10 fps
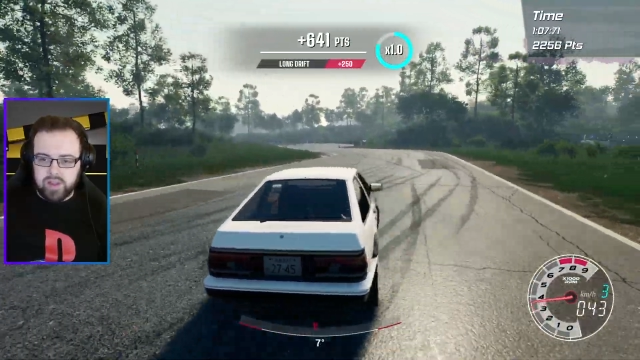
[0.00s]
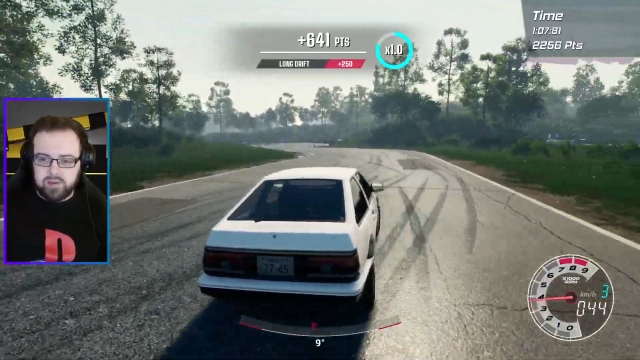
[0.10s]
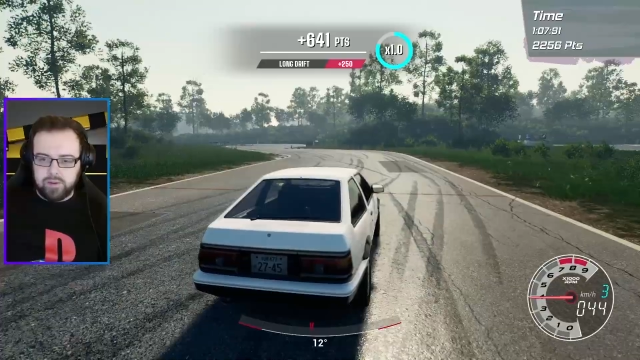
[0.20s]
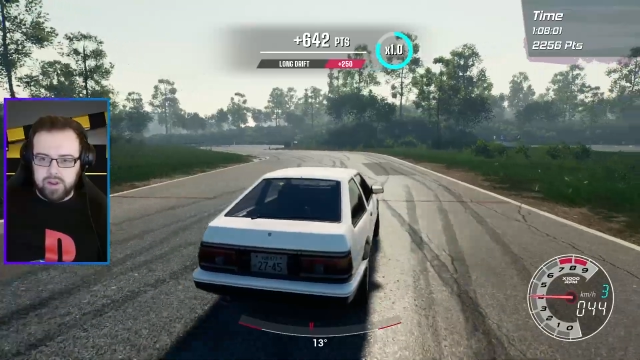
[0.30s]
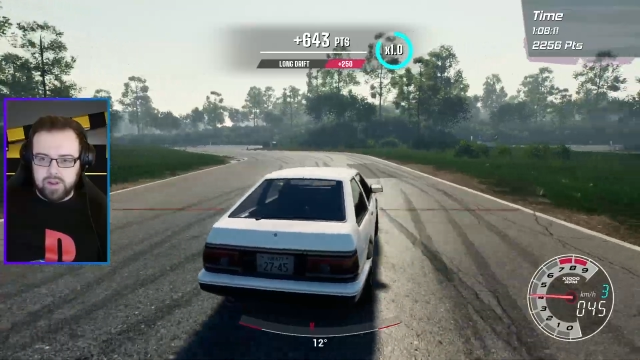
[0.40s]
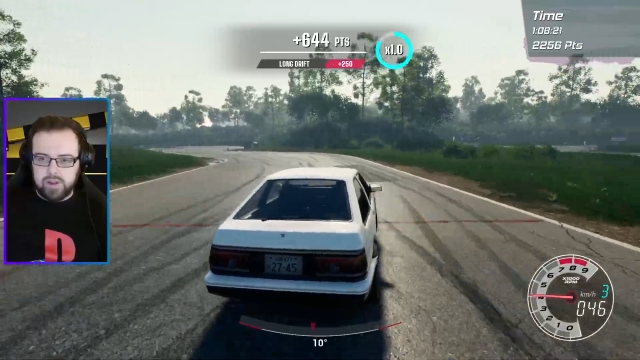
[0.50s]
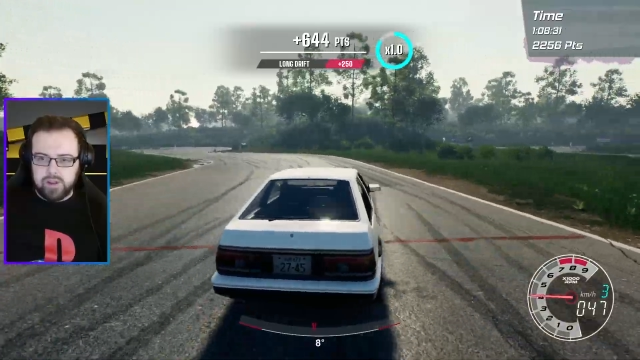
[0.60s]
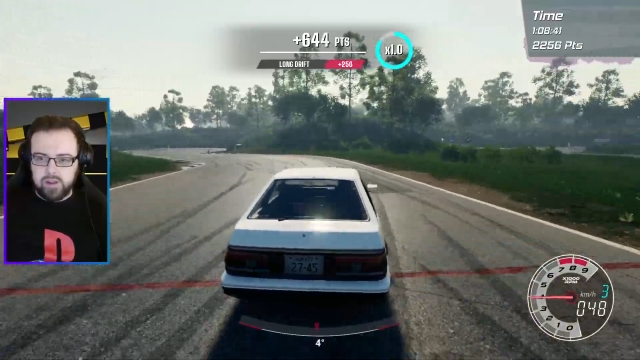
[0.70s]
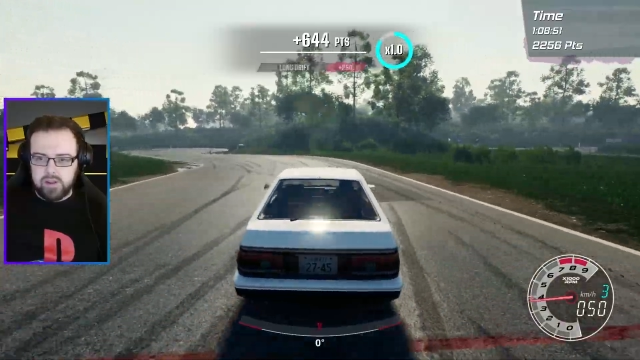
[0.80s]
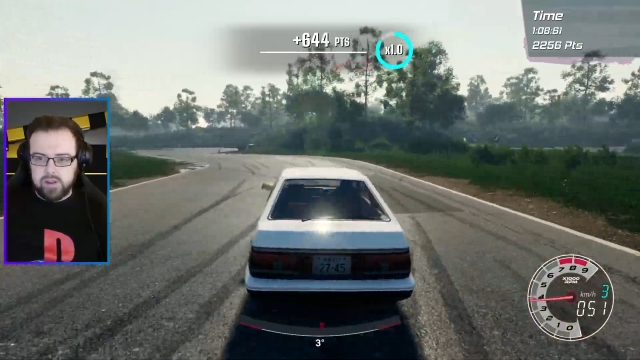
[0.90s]
and then do a
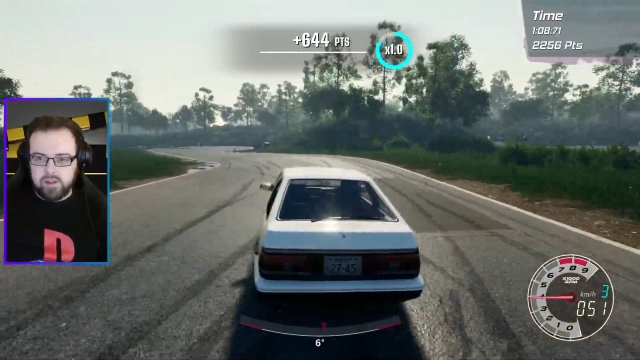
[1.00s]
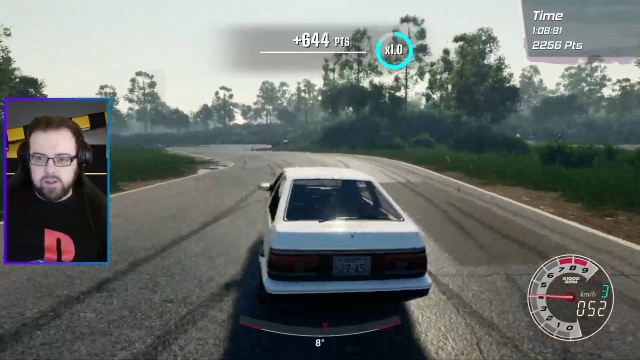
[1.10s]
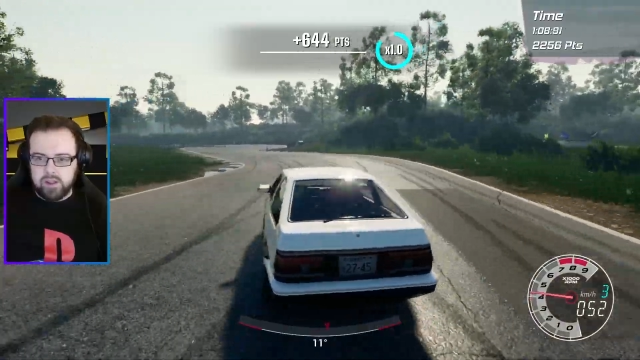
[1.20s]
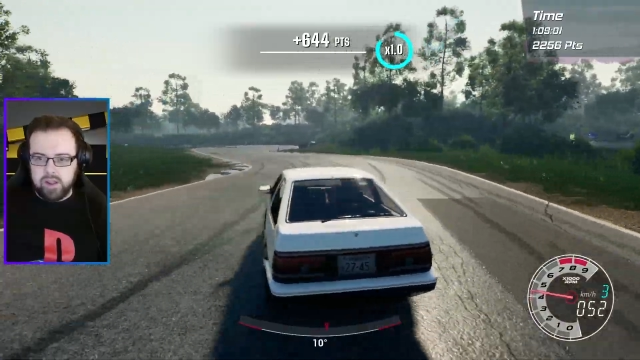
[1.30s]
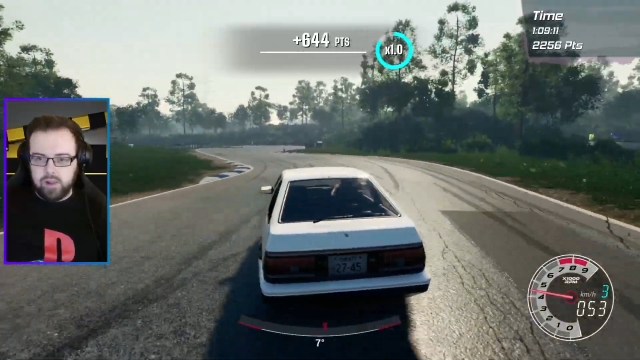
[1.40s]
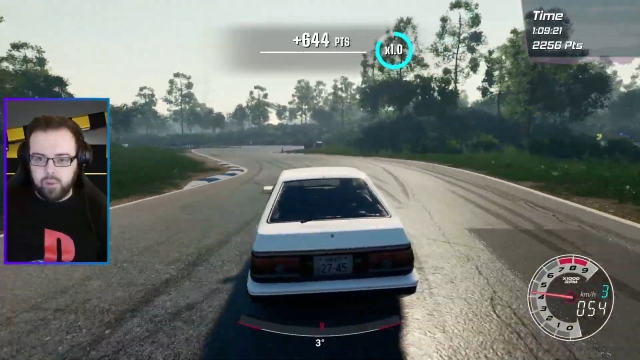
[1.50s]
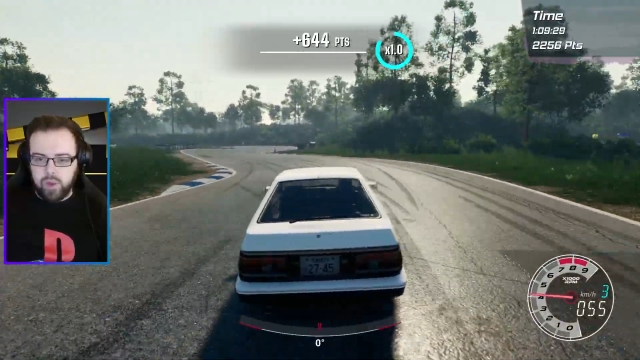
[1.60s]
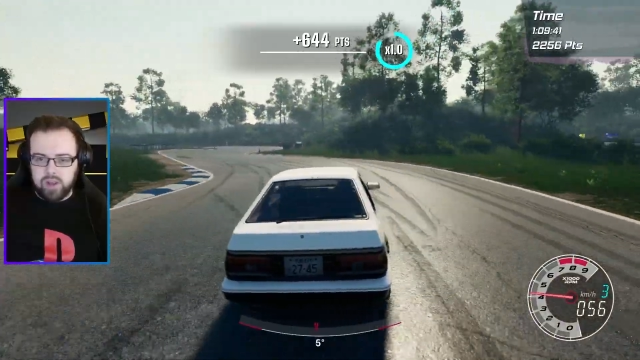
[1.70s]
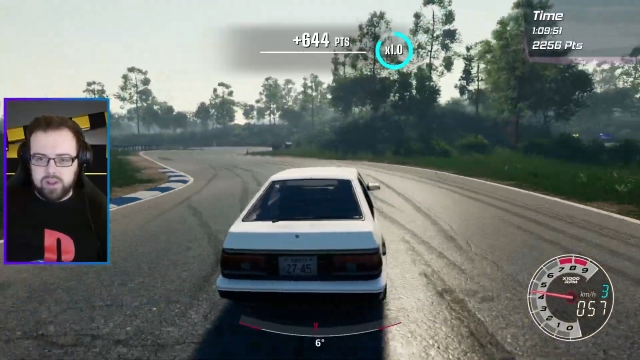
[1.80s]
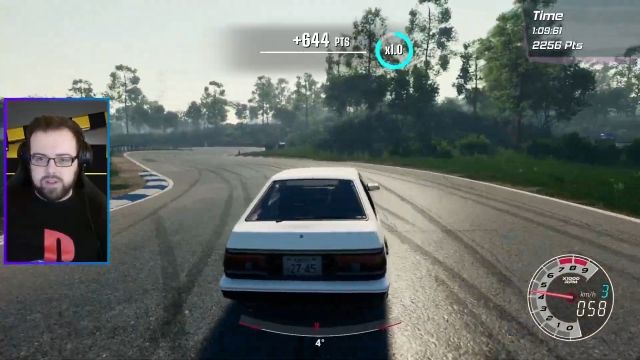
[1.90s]

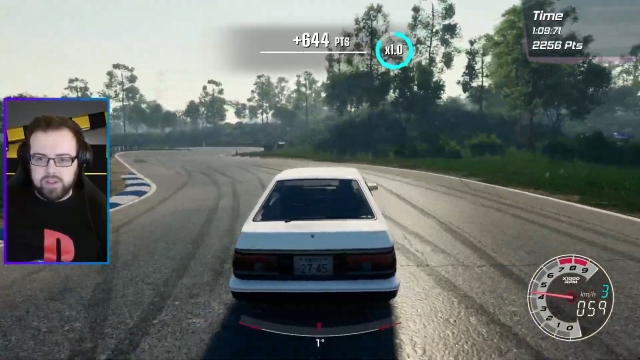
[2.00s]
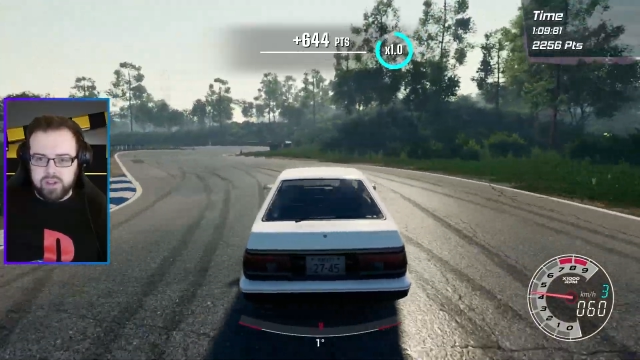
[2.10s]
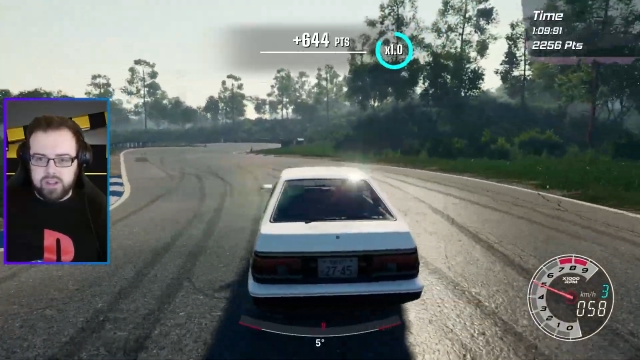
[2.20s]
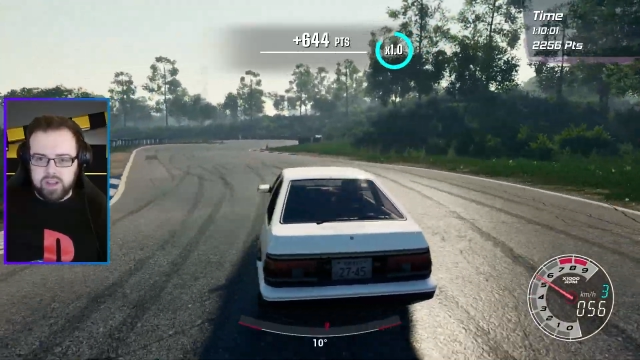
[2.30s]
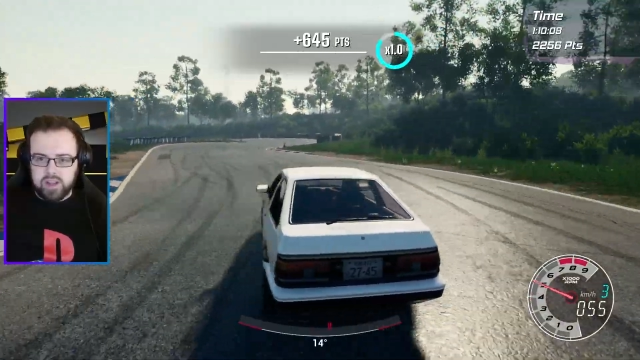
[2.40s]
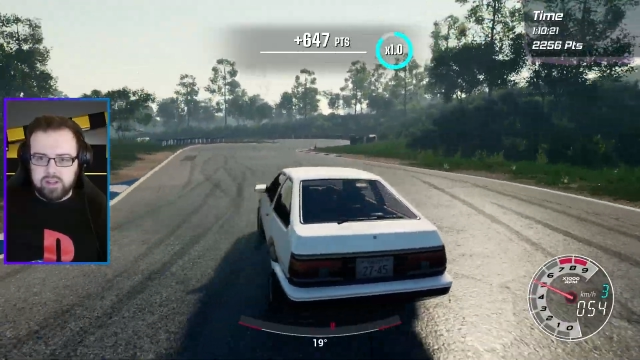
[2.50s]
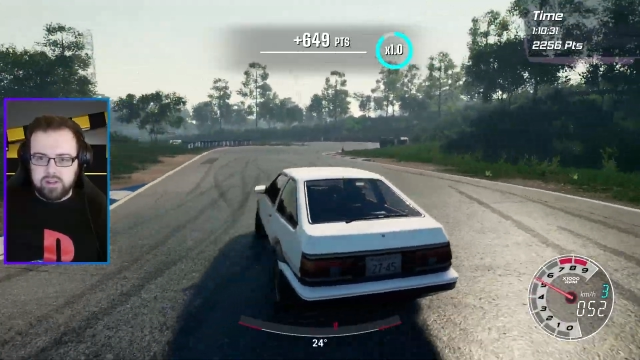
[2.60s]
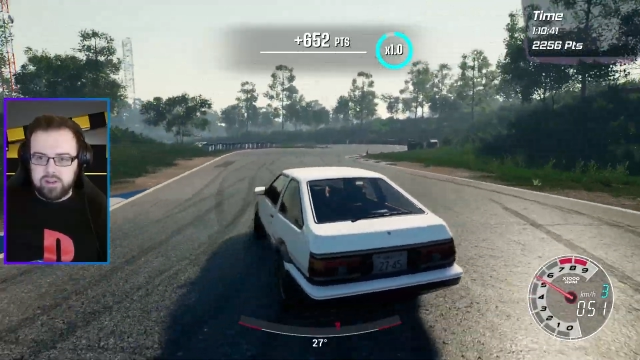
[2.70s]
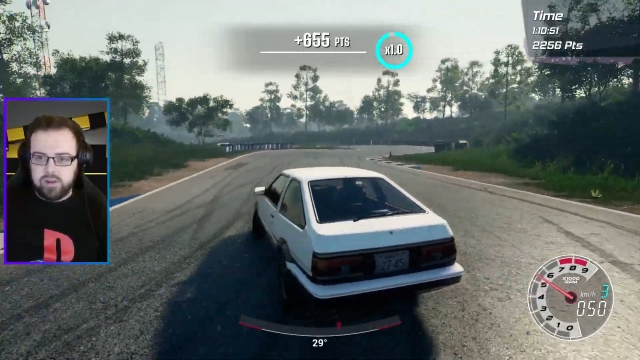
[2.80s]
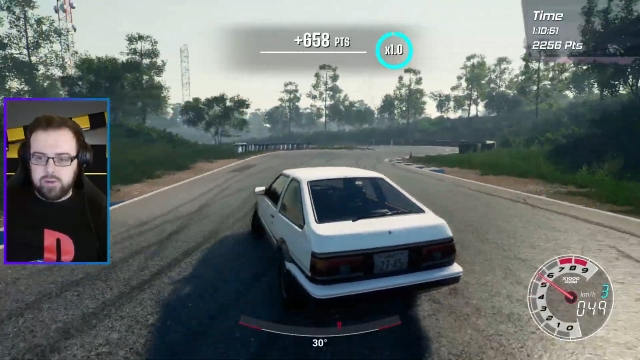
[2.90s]
little wiggle on the straight there.